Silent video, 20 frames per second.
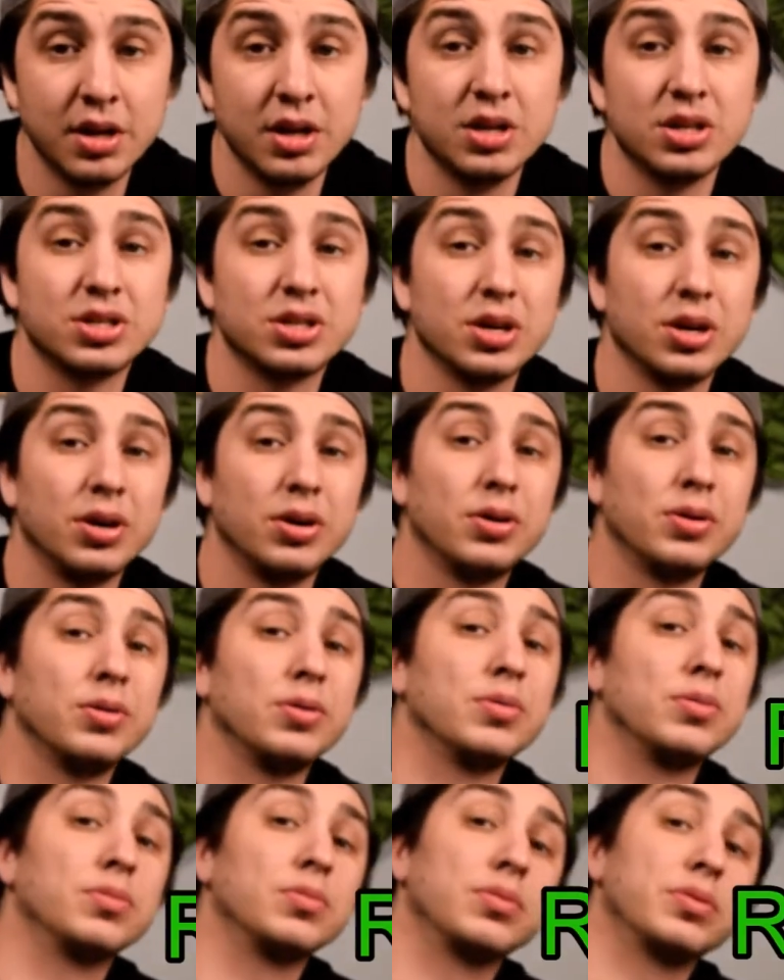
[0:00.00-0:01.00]

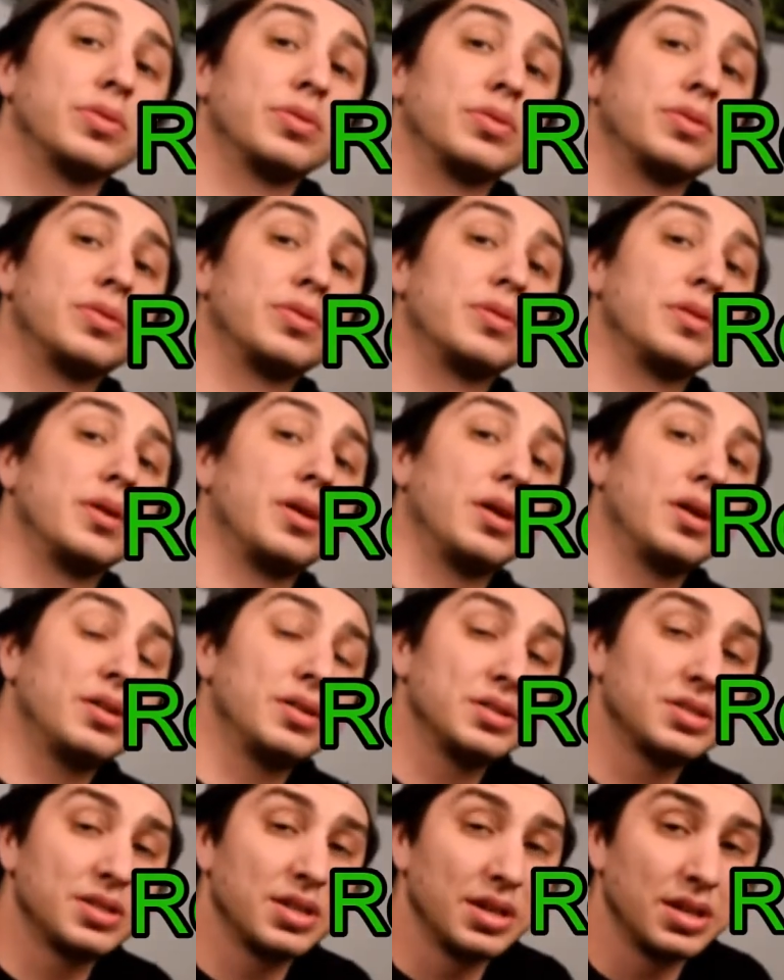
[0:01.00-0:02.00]
So the
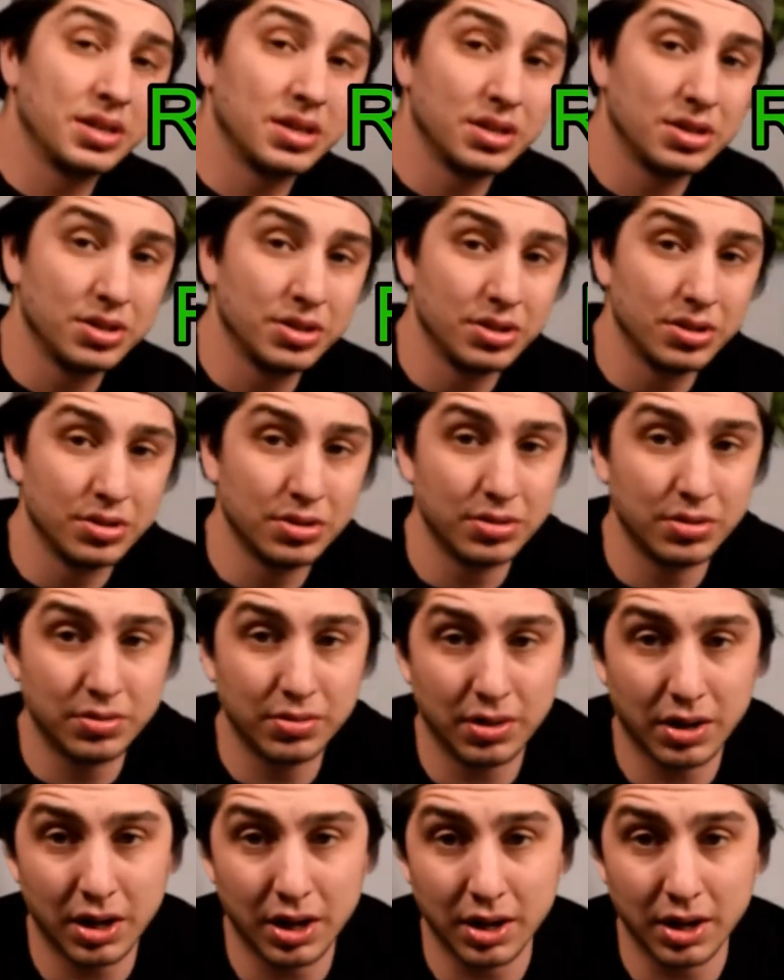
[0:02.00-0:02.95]
hardest thing to do